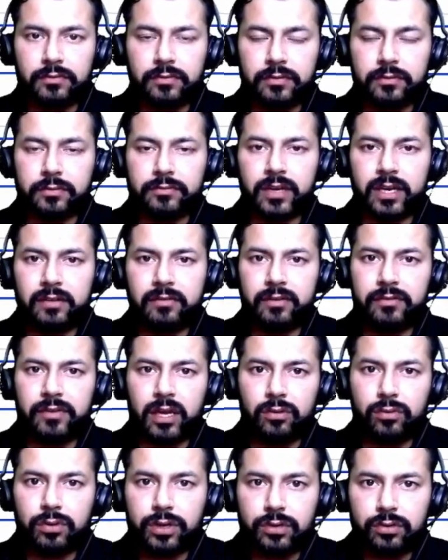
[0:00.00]
whenever we are
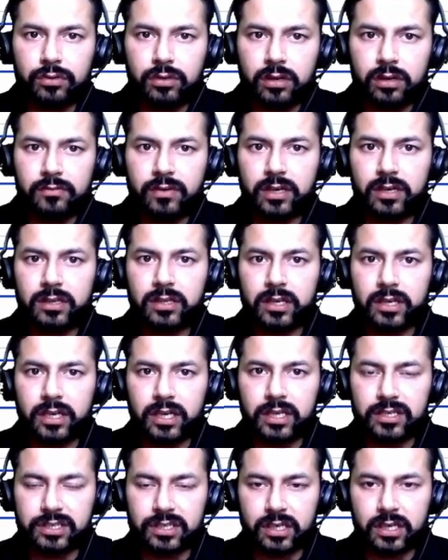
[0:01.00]
going to convert the
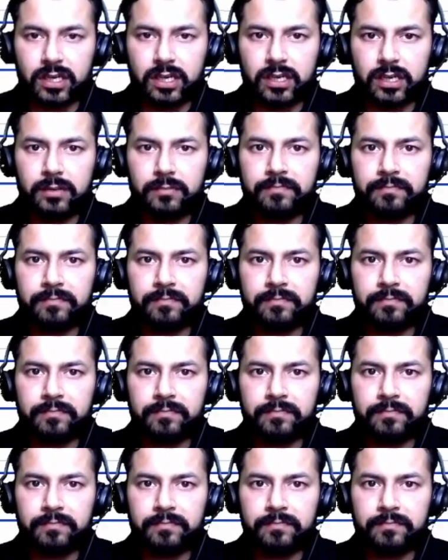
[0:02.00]
dictionary